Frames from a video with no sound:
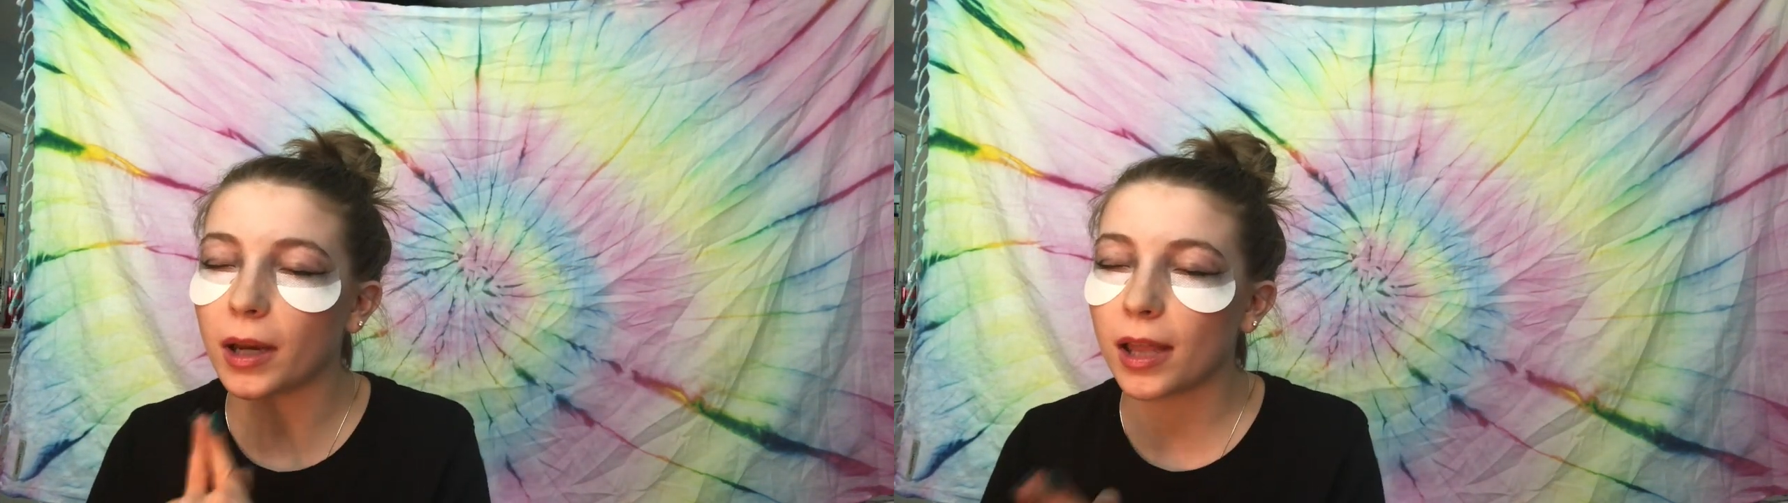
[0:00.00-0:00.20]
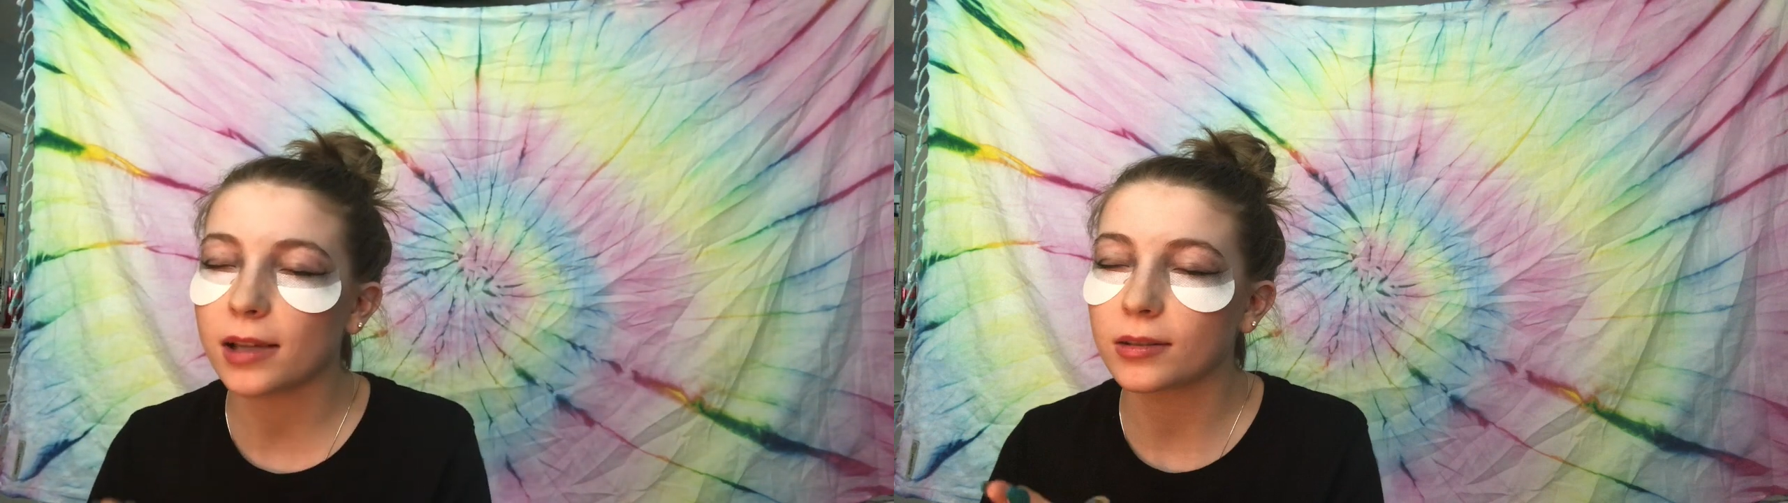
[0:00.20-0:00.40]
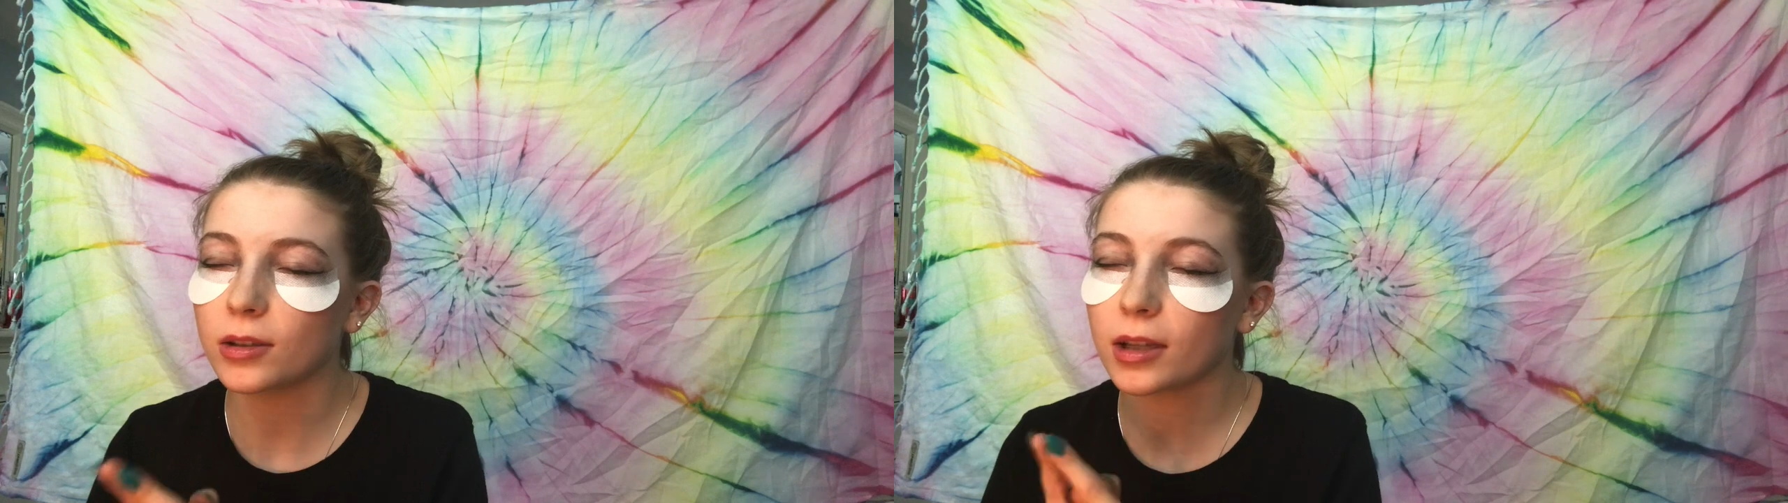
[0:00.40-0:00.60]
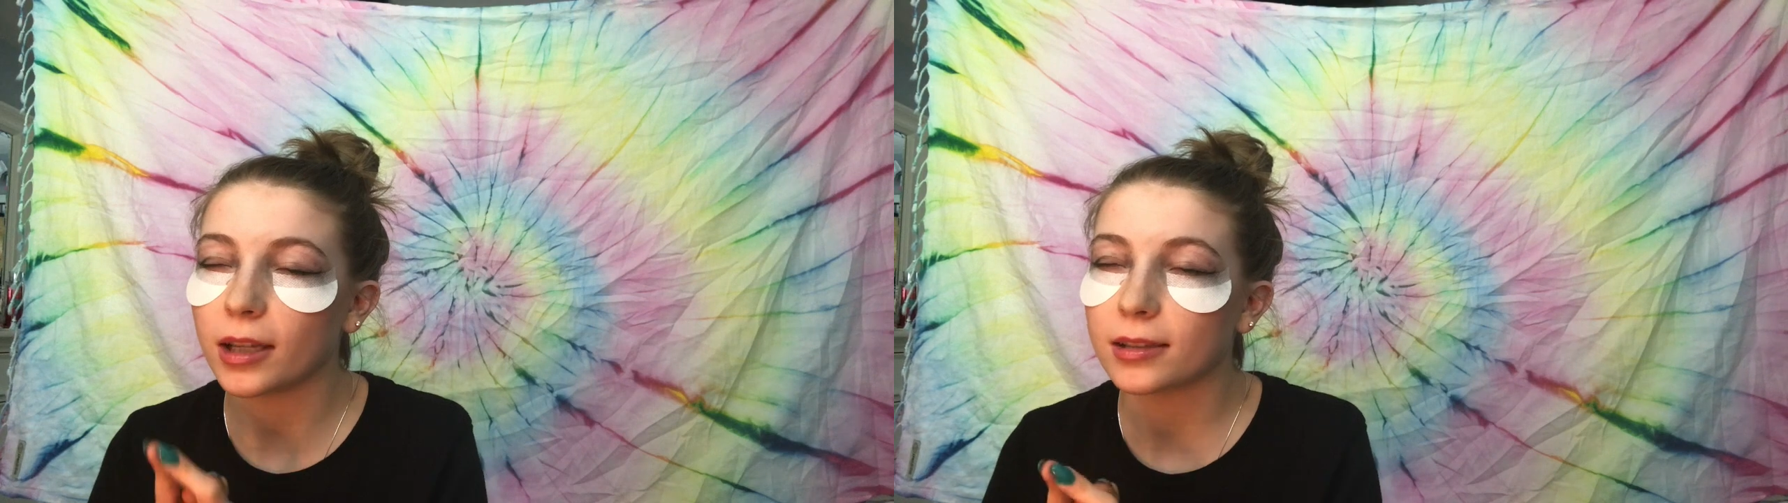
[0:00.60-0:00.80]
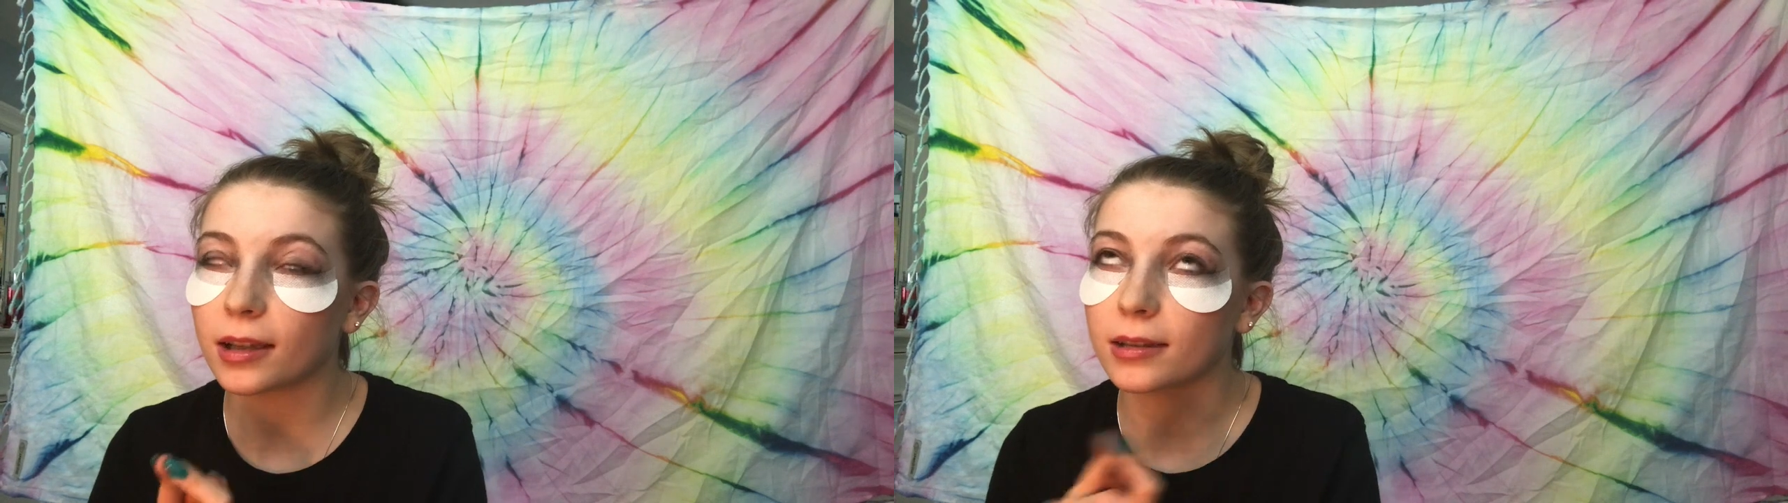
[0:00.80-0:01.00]
my last look
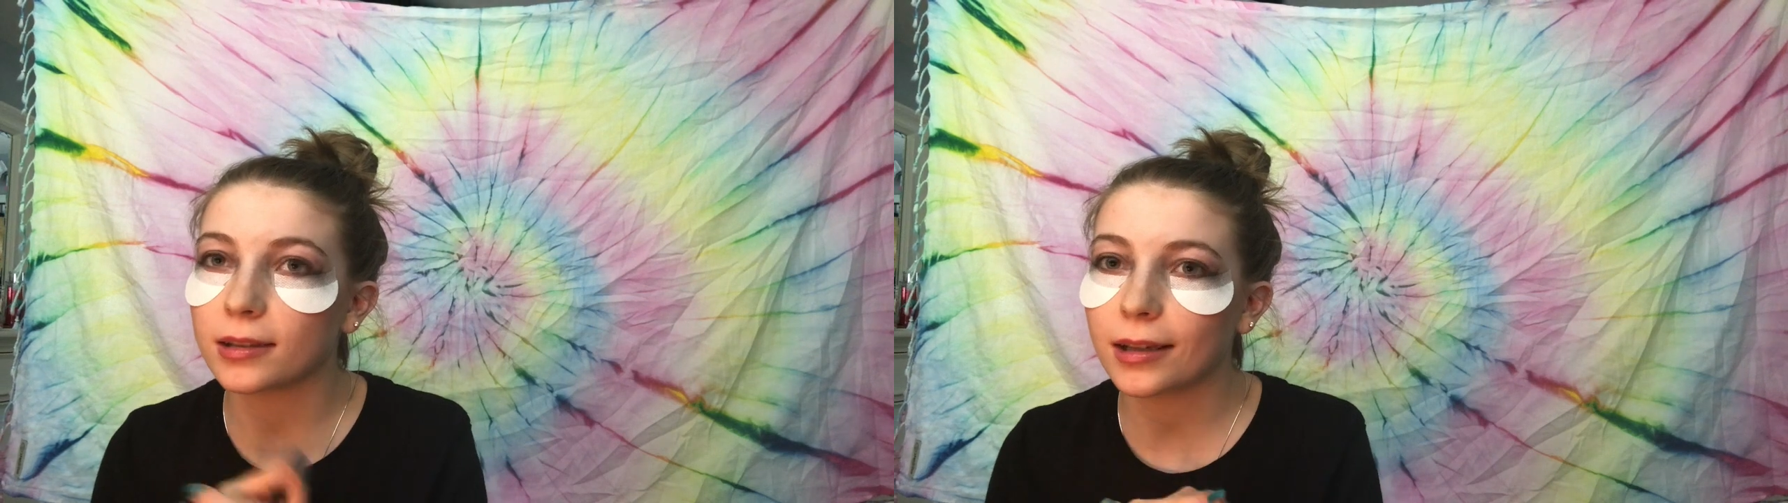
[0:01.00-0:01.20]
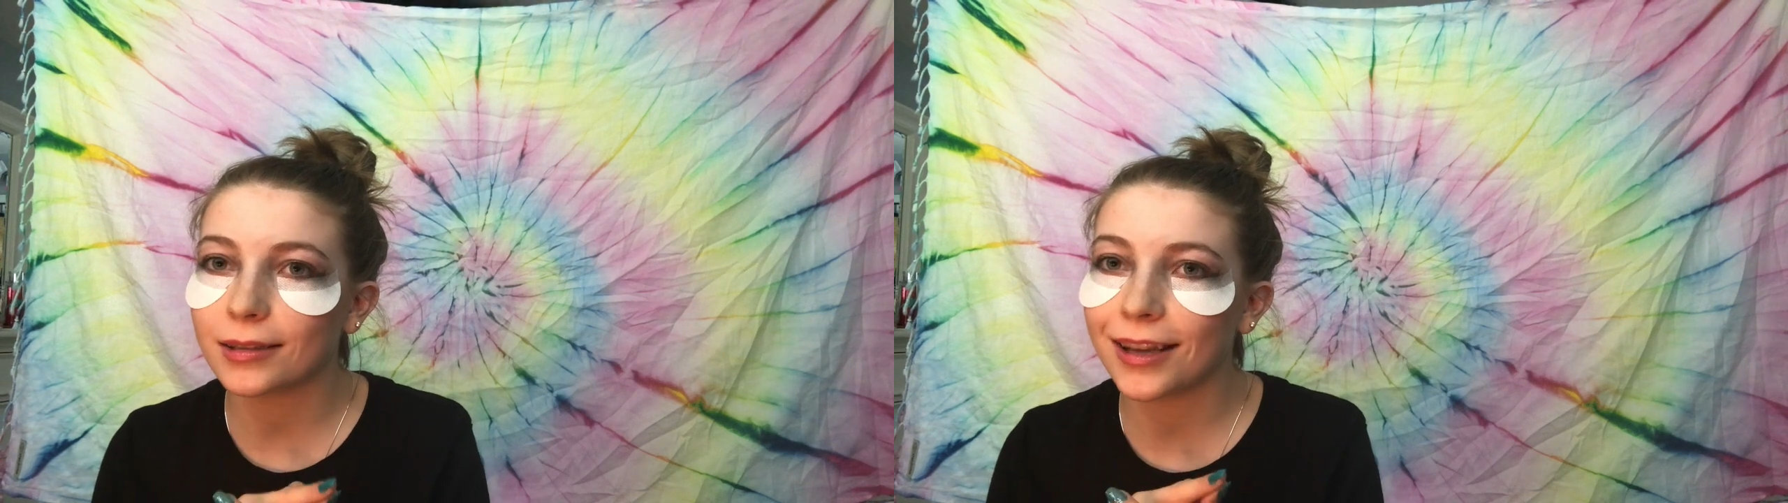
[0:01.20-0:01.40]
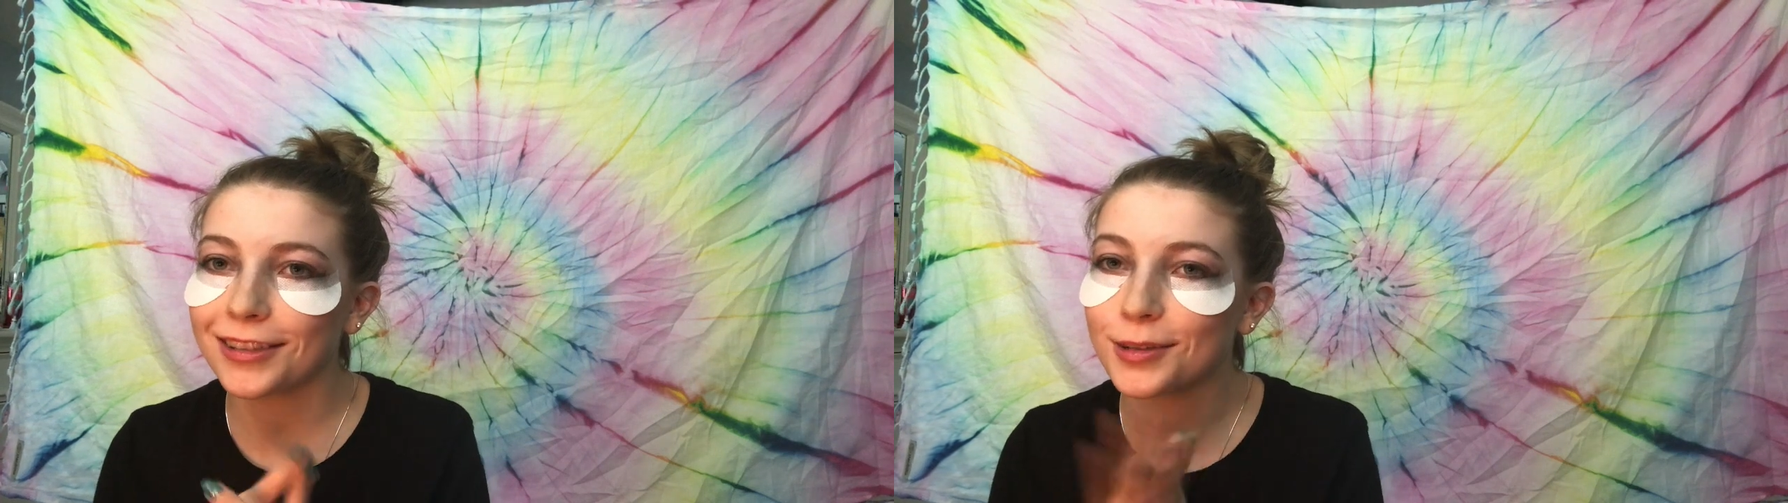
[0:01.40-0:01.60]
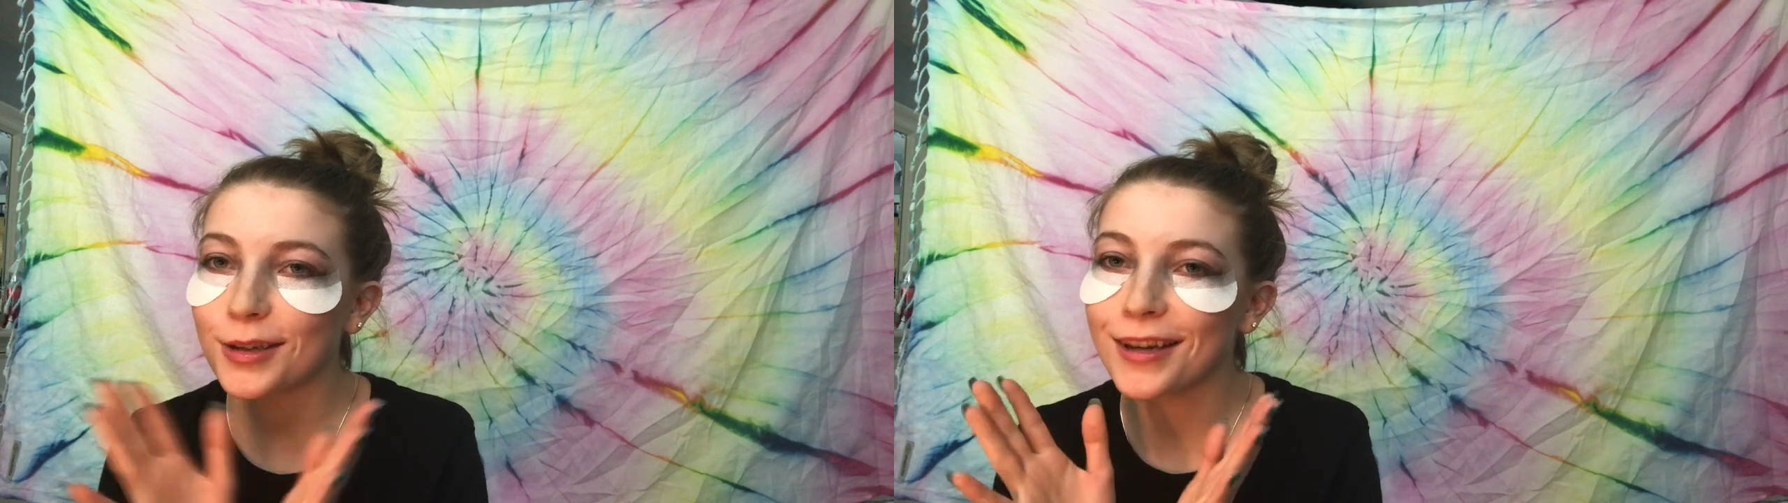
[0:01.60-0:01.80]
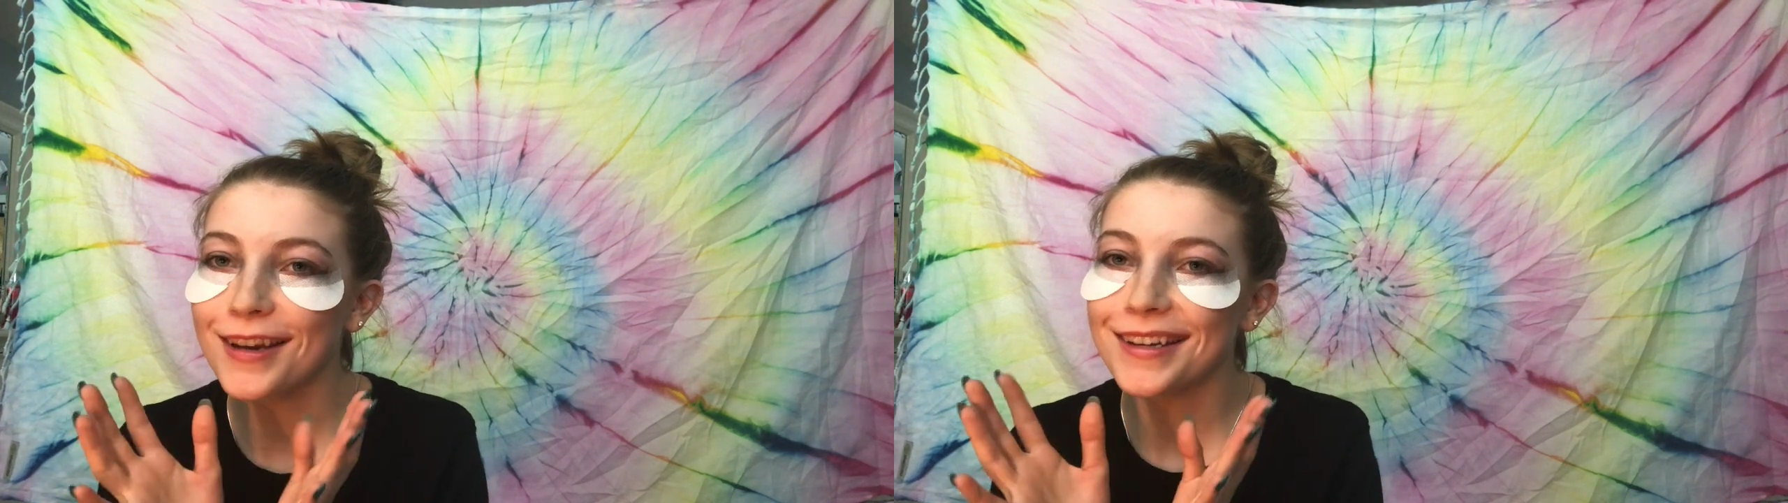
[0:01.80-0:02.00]
instead of the second to last look,